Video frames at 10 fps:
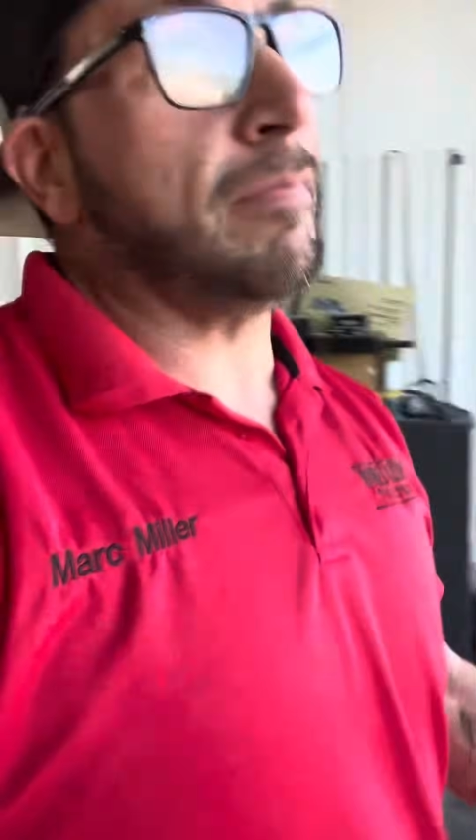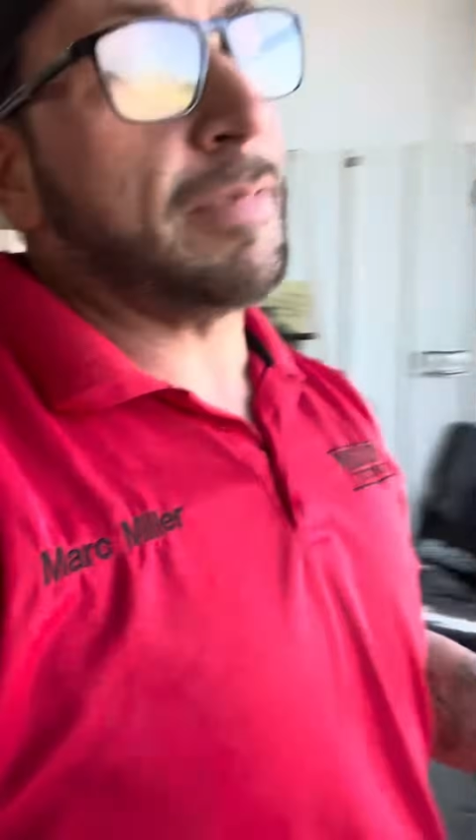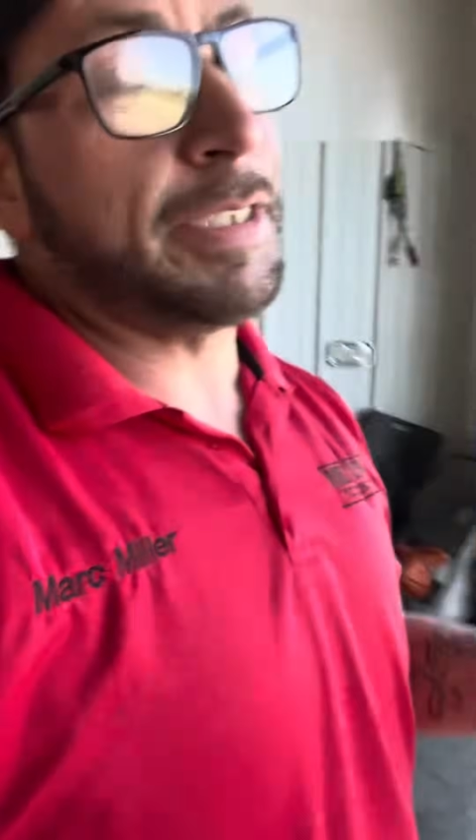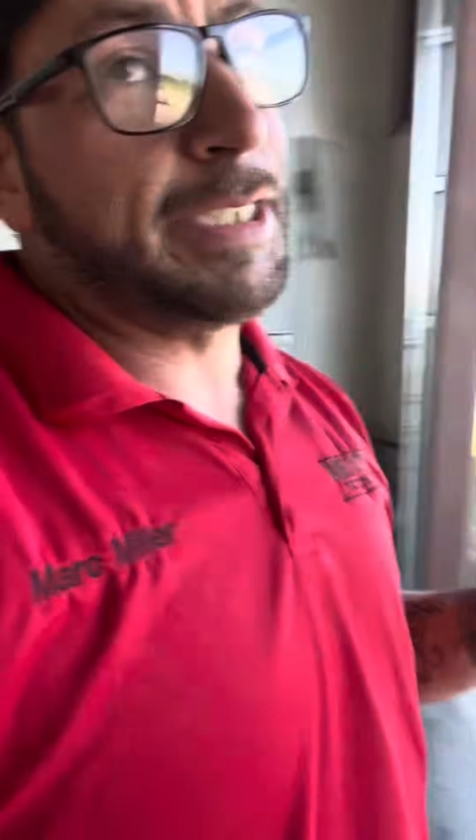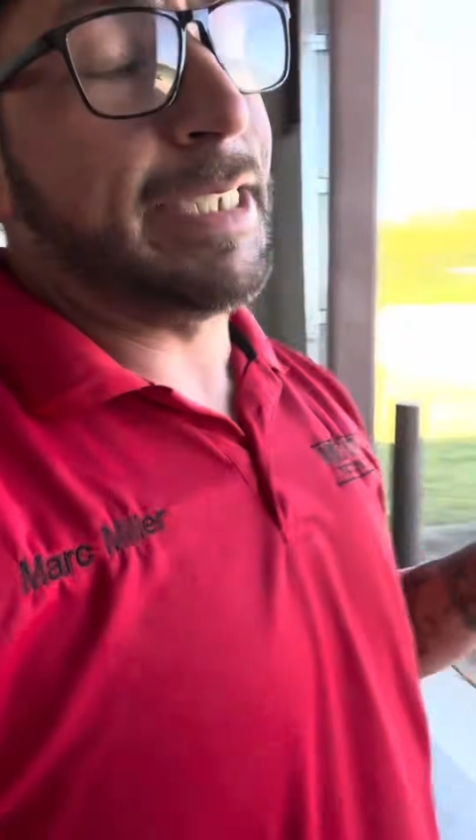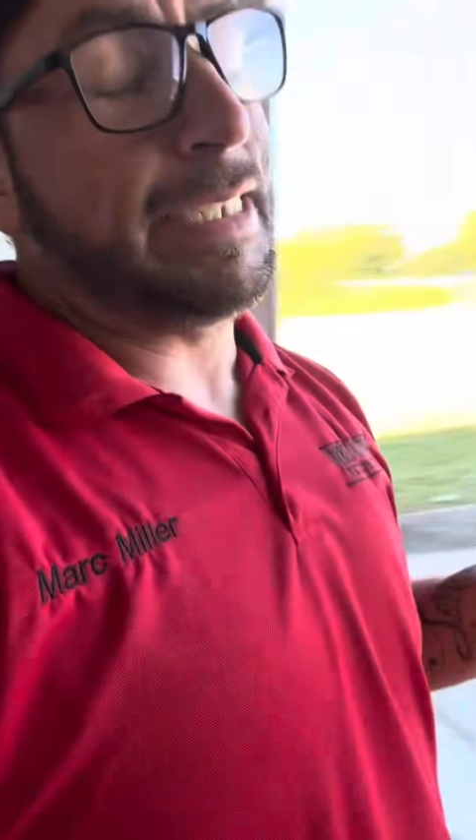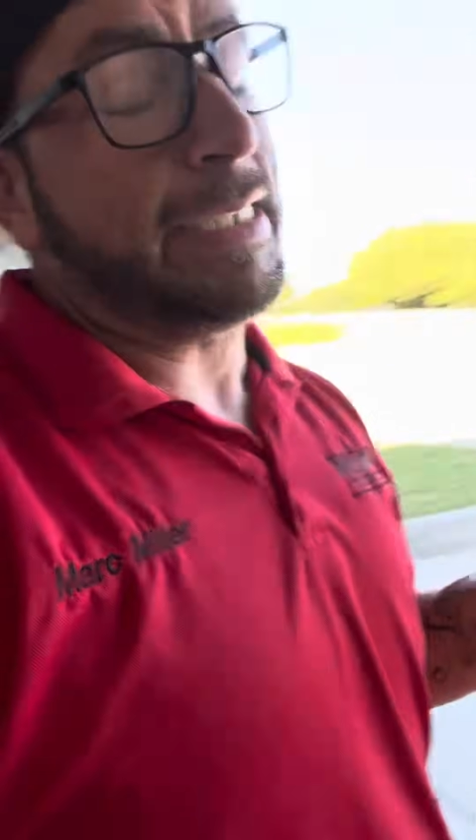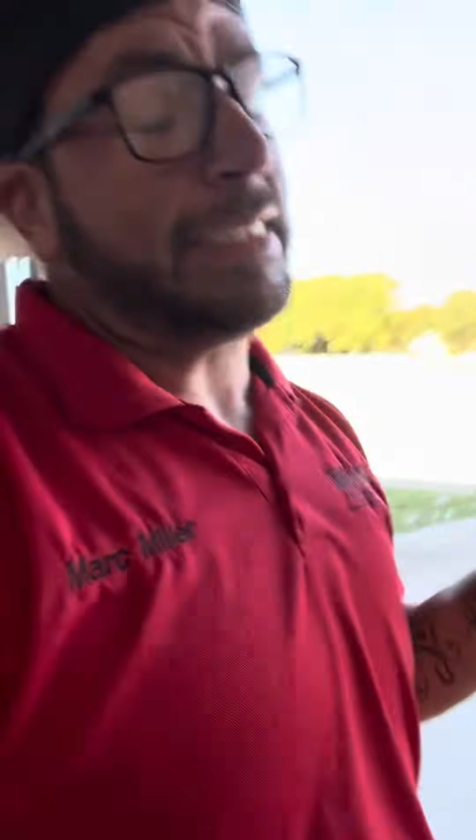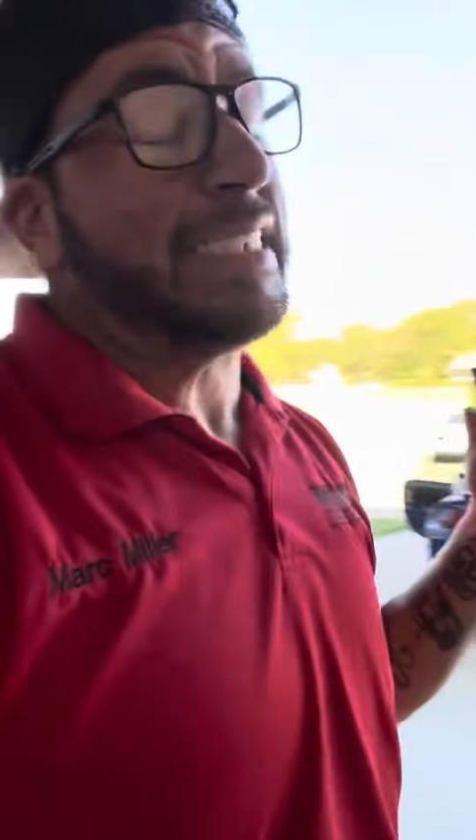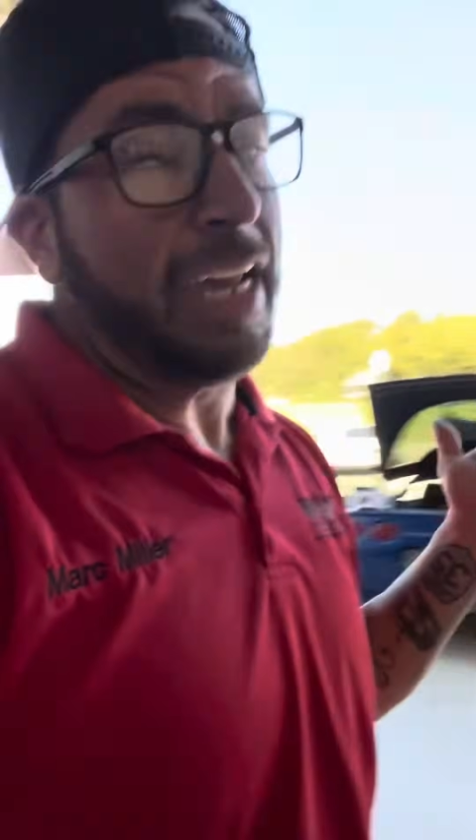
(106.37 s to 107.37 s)

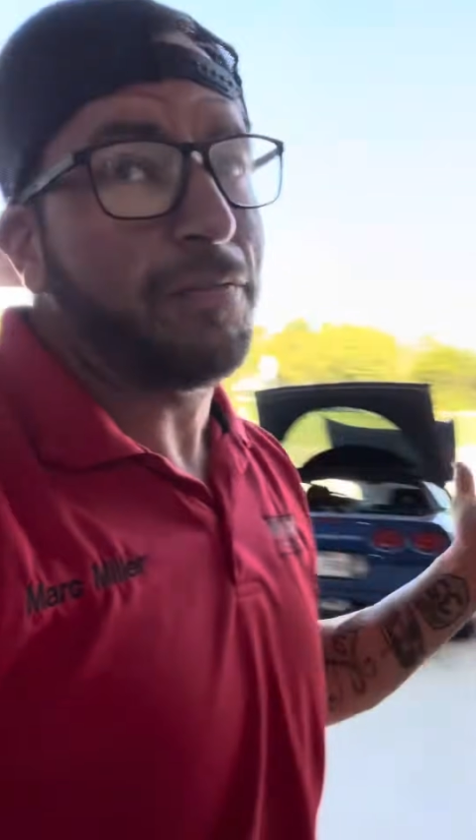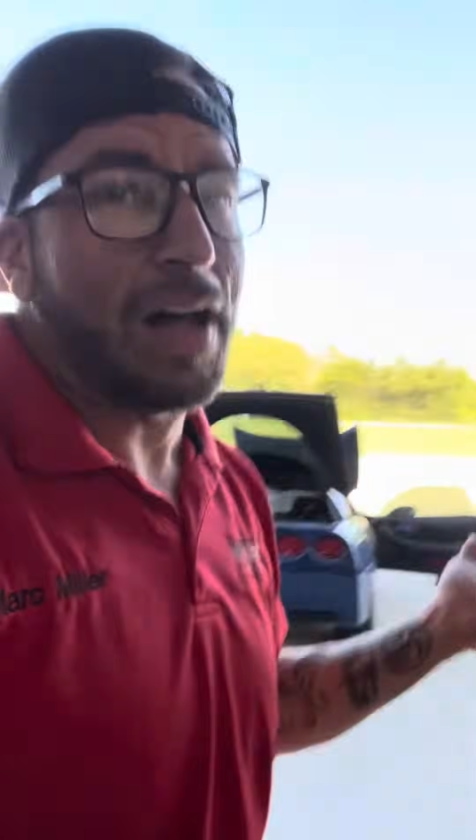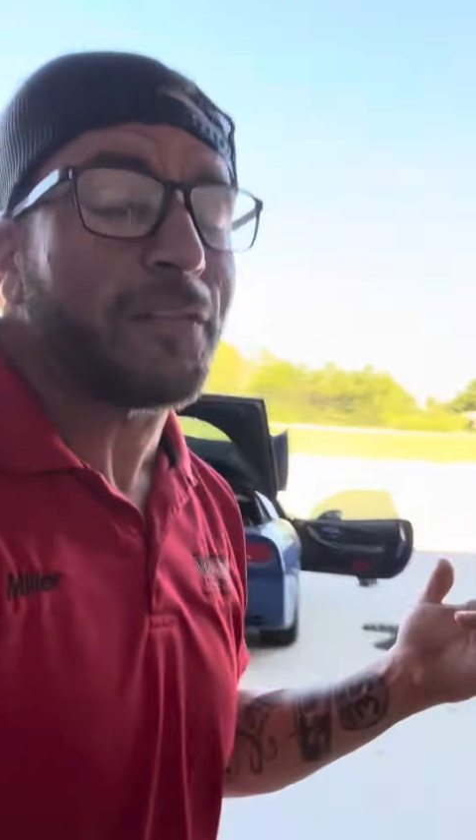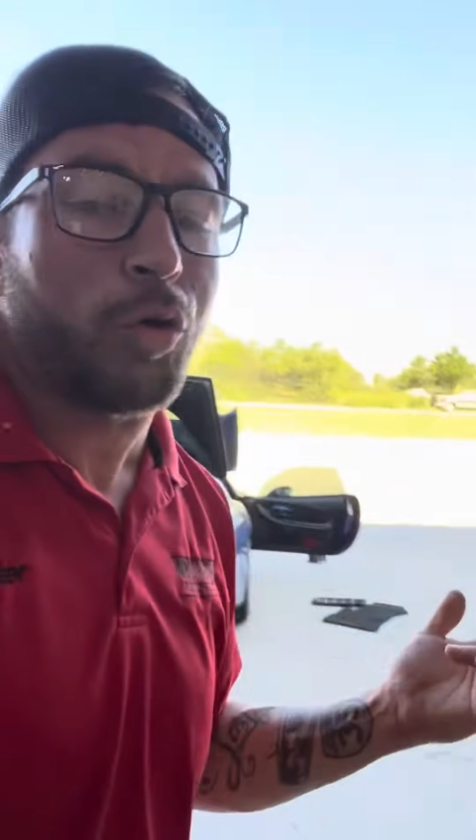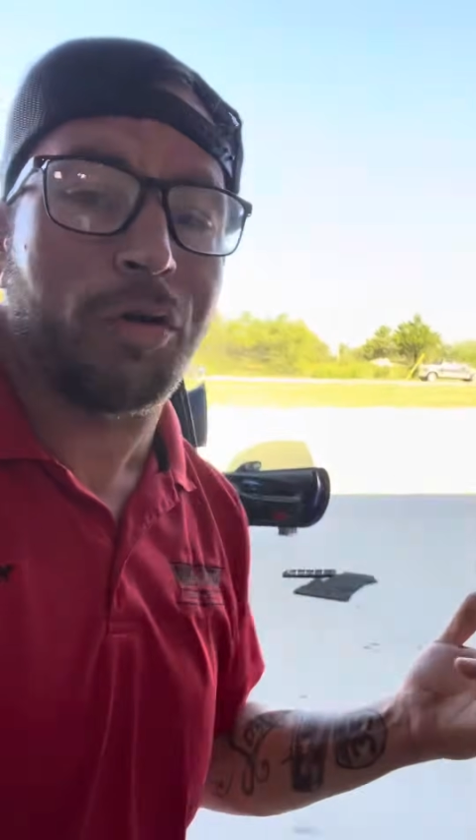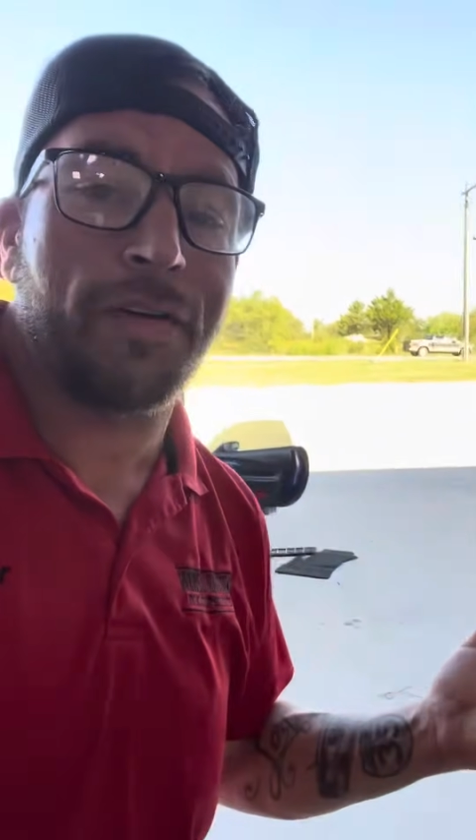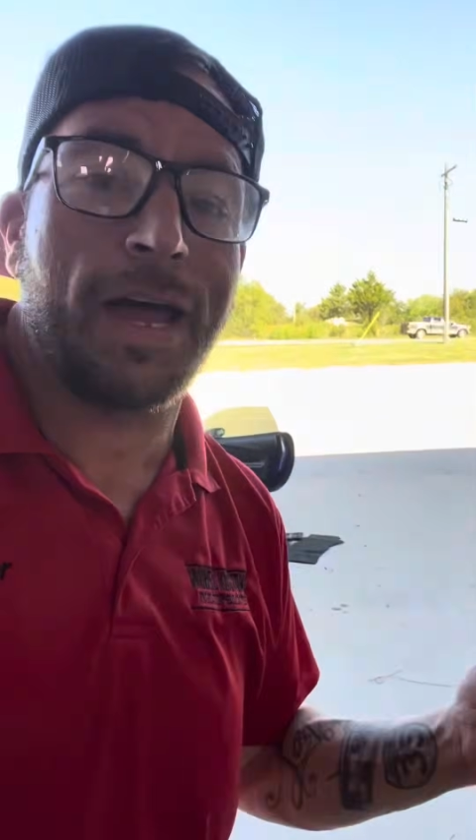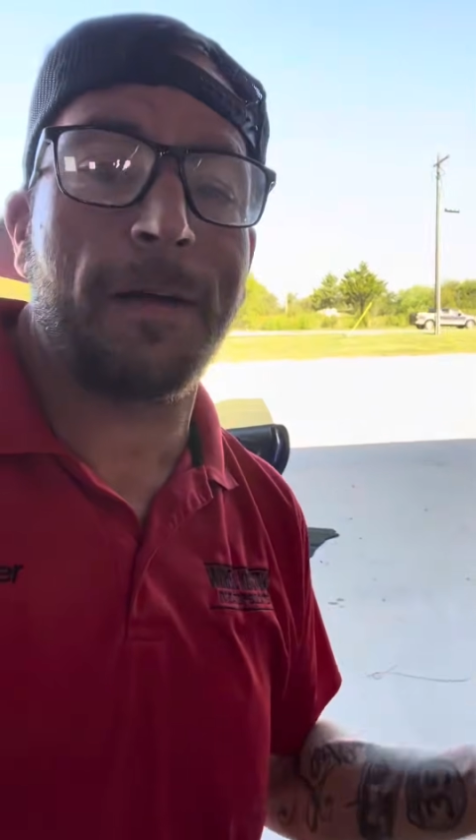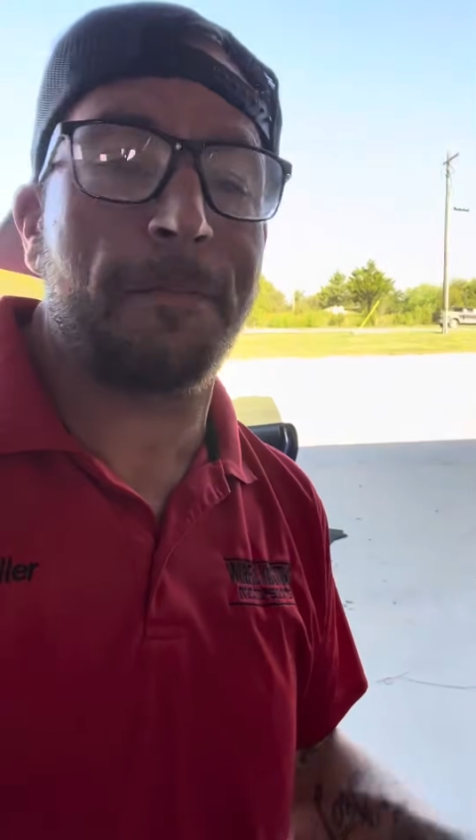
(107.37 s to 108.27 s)
C5 Corvette.